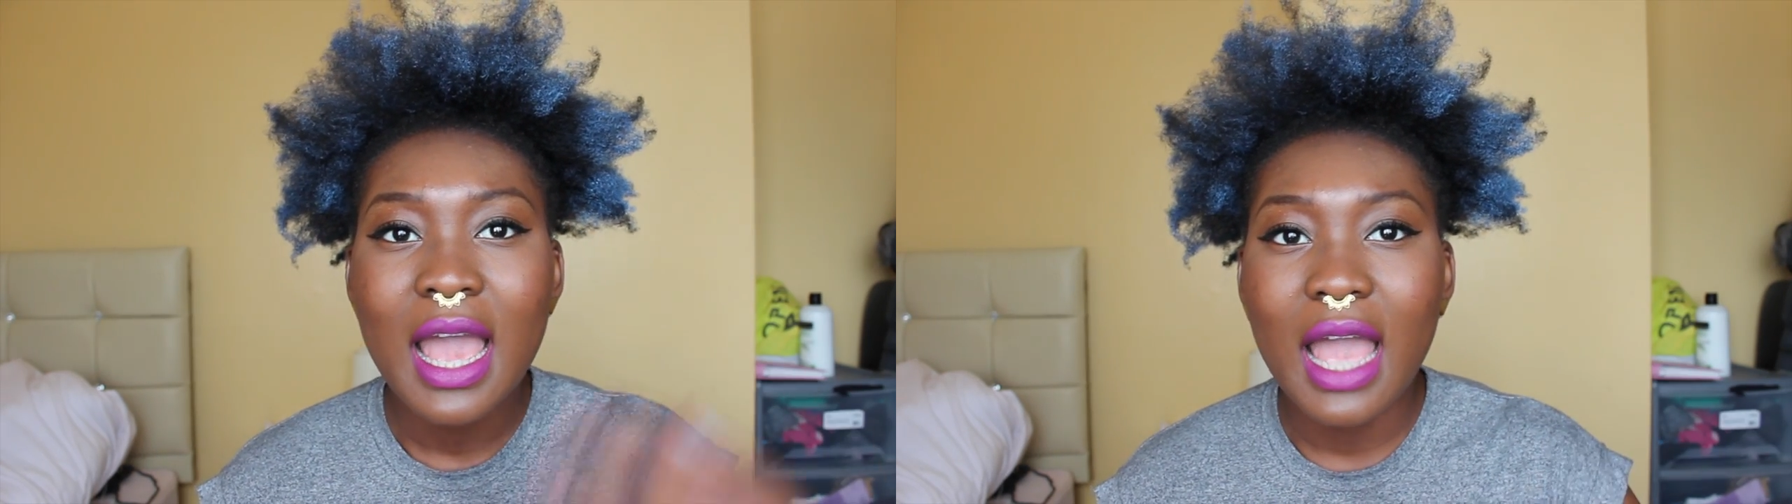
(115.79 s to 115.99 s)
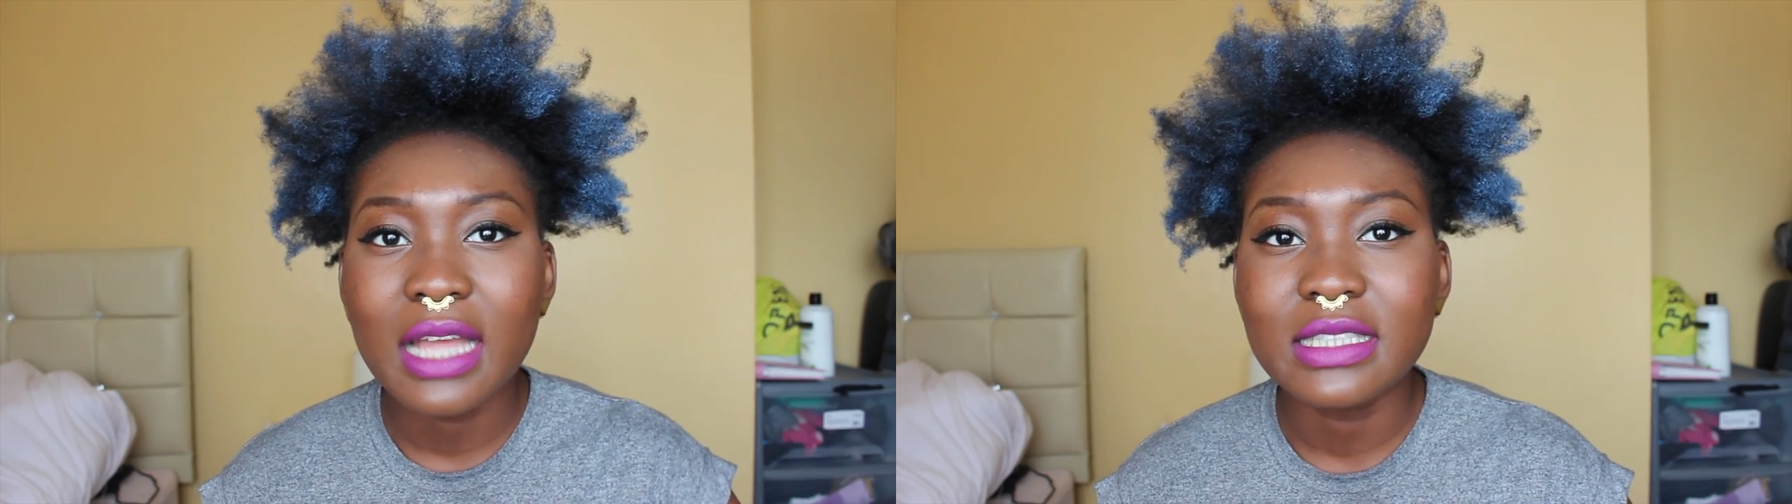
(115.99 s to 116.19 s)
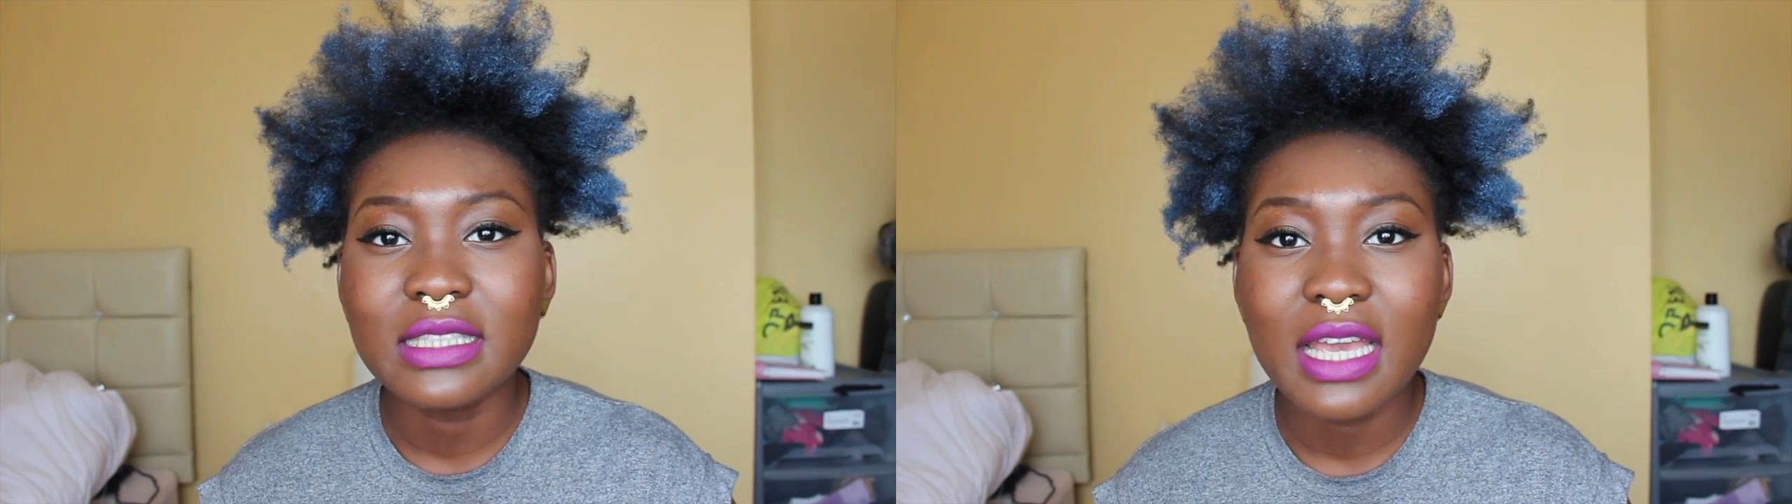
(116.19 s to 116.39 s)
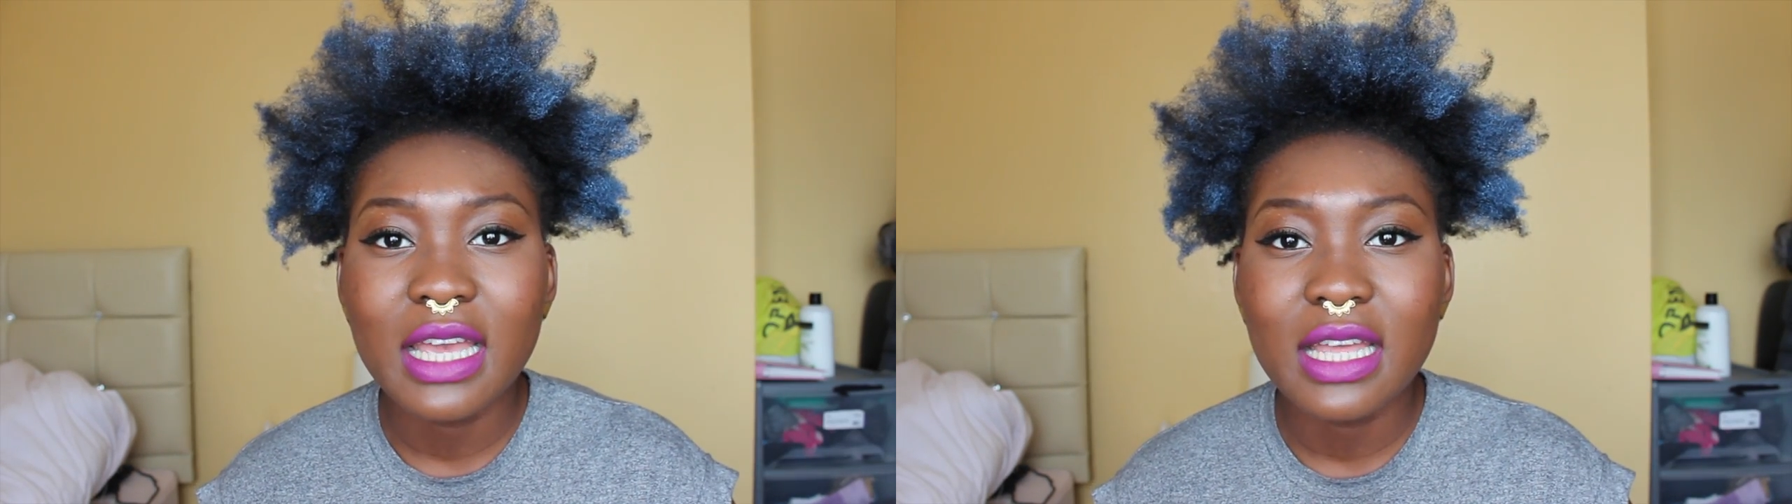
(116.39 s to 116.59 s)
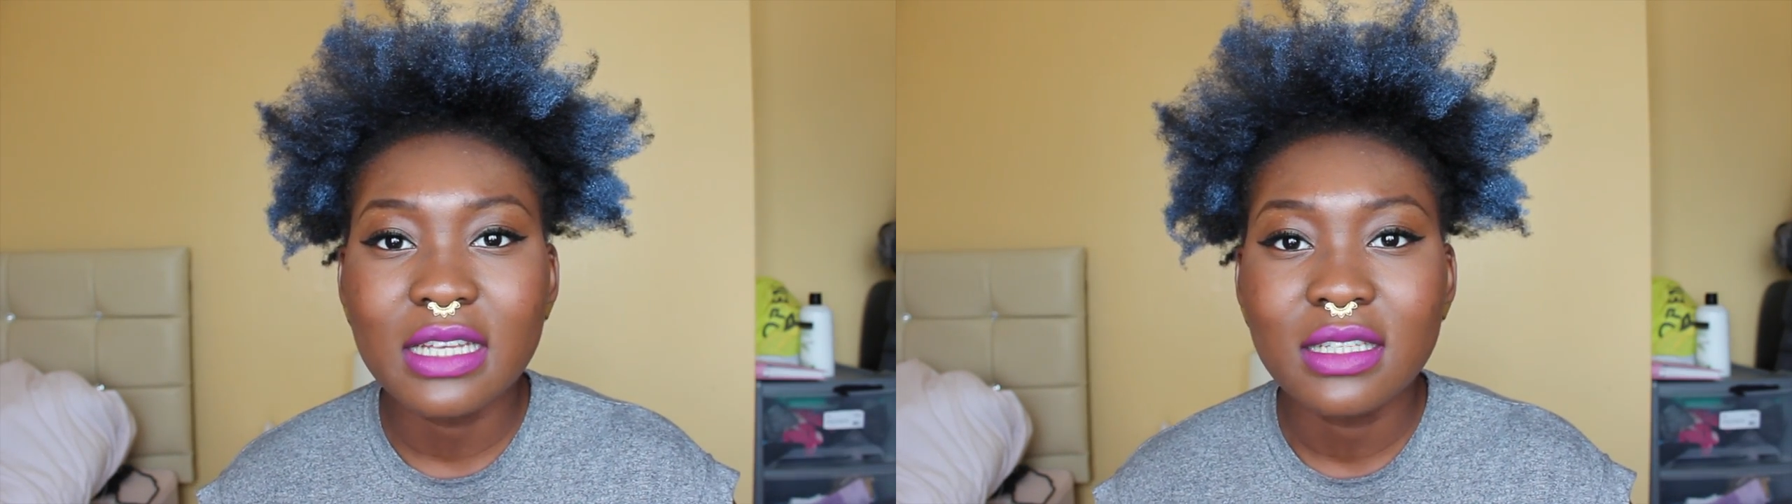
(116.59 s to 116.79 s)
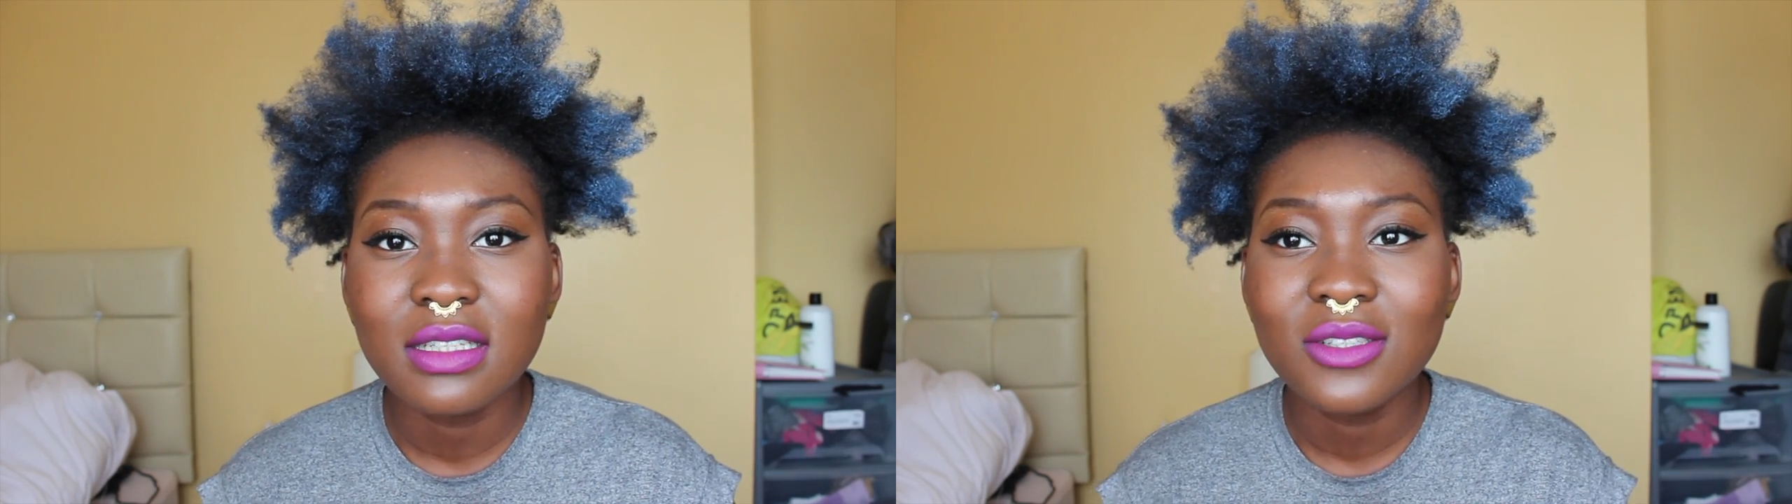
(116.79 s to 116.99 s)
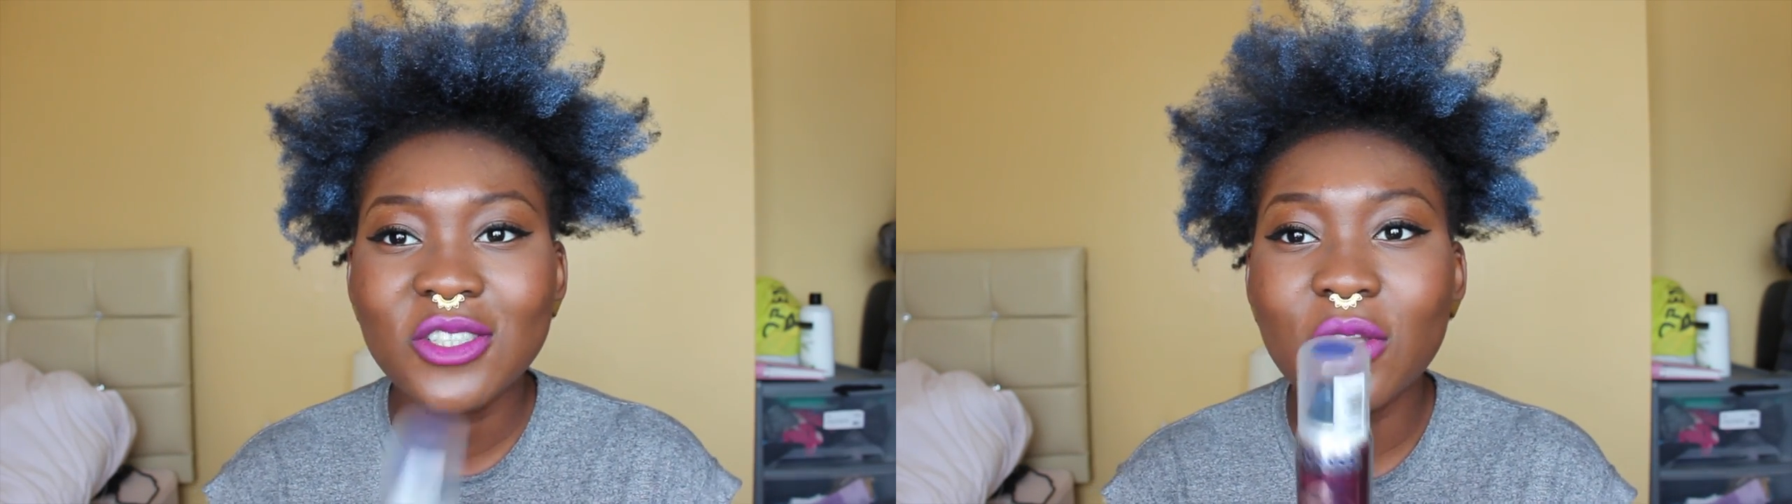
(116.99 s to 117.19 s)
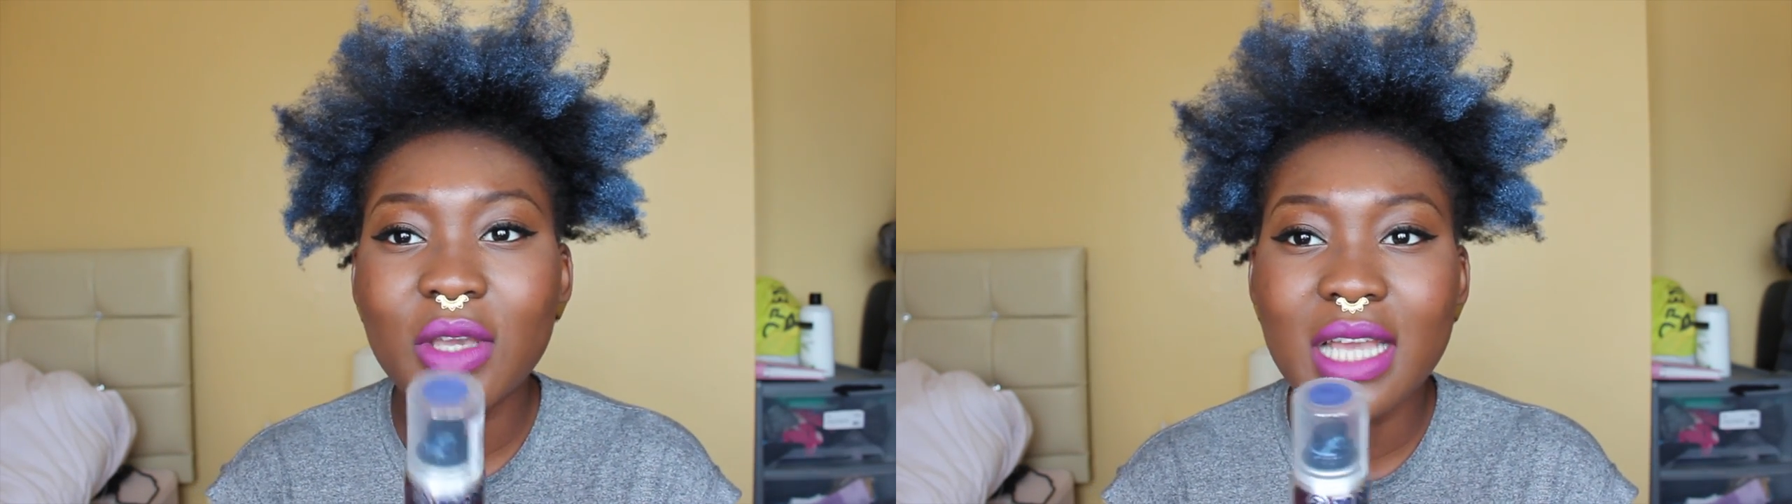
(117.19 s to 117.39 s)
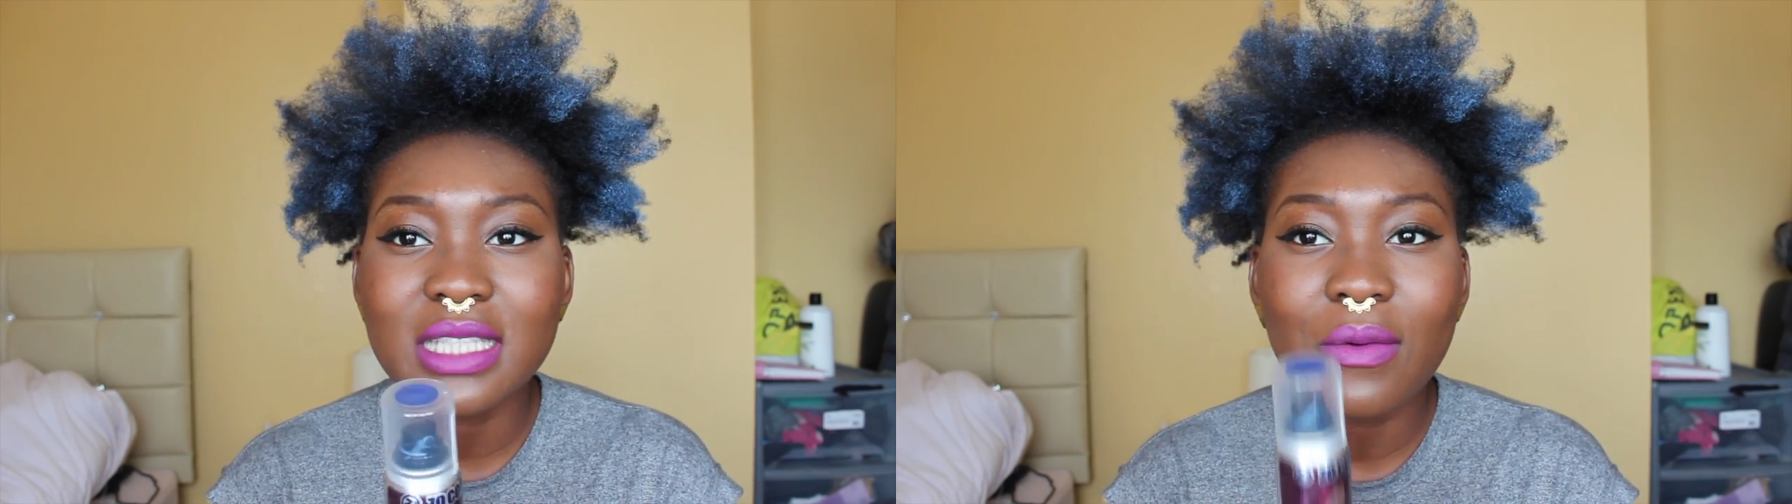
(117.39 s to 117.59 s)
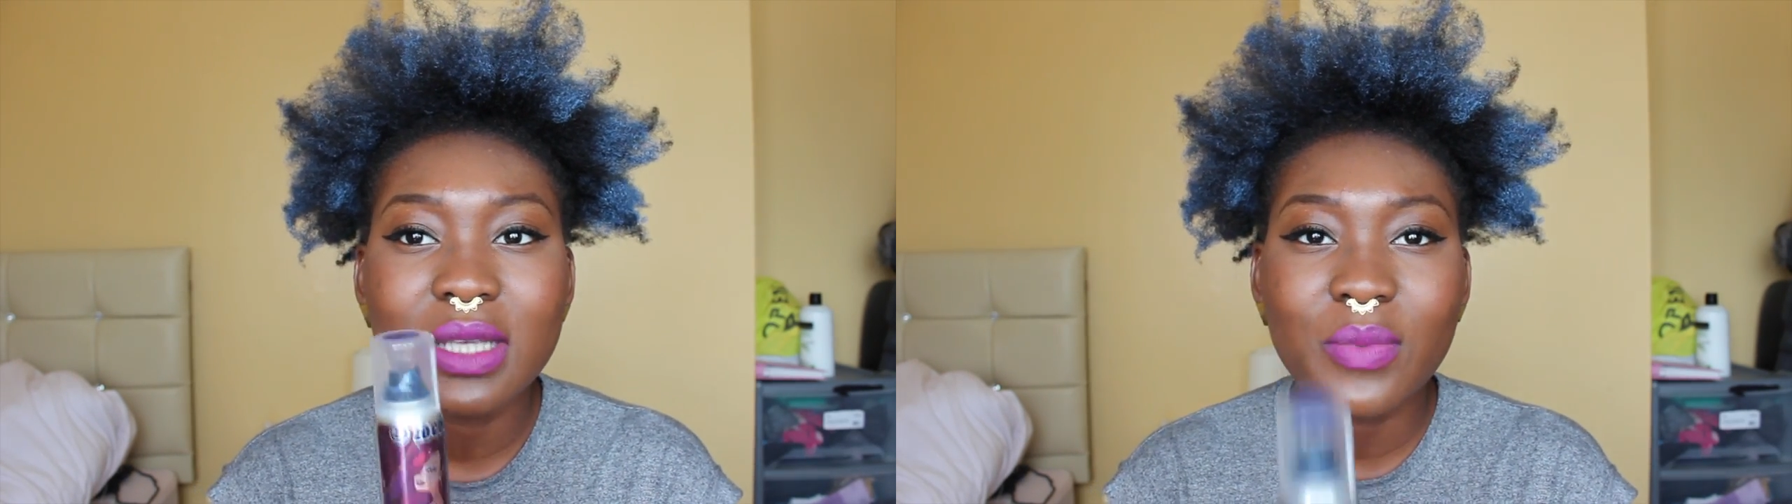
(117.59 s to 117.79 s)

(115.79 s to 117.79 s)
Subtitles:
and then show you guys how I